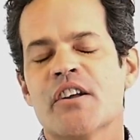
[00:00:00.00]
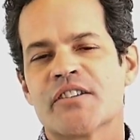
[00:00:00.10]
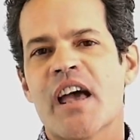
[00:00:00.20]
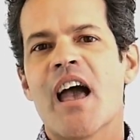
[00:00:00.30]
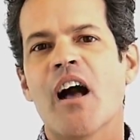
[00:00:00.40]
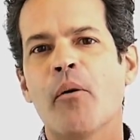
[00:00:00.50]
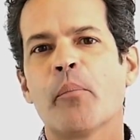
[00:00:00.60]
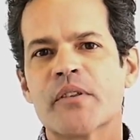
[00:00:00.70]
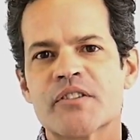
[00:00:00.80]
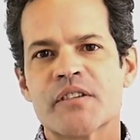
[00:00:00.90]
to help
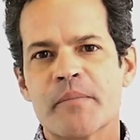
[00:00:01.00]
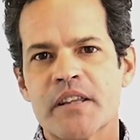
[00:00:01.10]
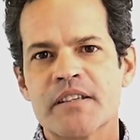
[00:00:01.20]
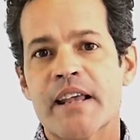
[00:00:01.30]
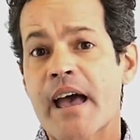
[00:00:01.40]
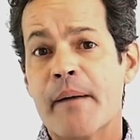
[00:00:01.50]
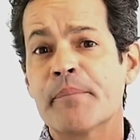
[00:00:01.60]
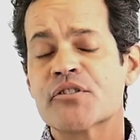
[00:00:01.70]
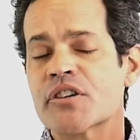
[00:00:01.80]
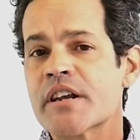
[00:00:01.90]
with some of these
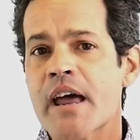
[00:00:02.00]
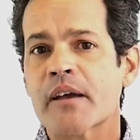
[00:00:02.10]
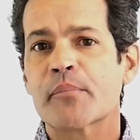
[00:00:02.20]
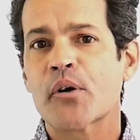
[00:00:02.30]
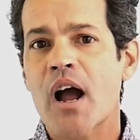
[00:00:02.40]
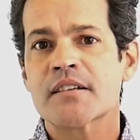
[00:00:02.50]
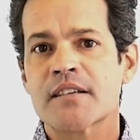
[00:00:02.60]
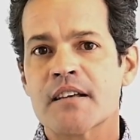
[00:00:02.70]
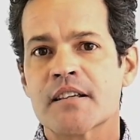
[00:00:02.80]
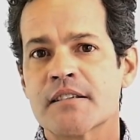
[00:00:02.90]
epigenetic
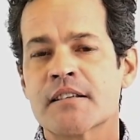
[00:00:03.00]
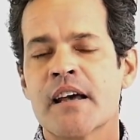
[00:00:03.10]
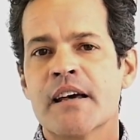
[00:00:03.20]
processes